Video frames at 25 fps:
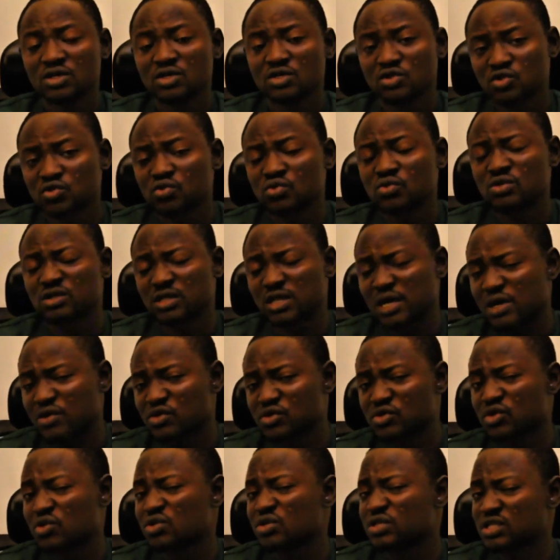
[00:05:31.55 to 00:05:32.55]

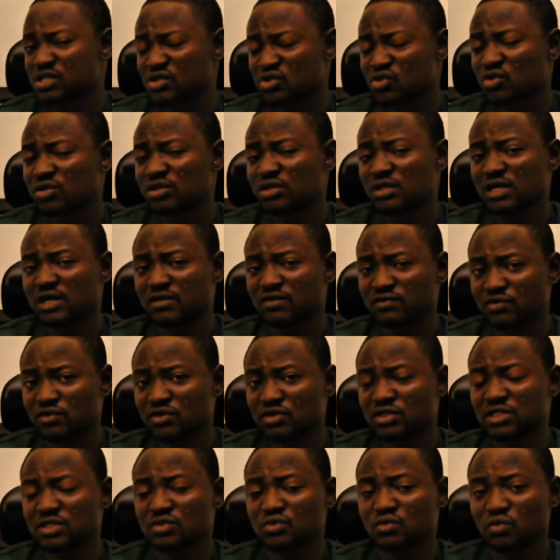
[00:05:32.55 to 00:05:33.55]

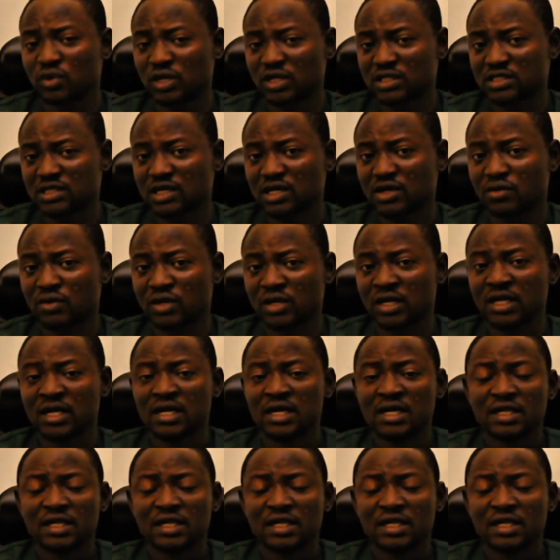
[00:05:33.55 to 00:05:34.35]
2,640 watt hour.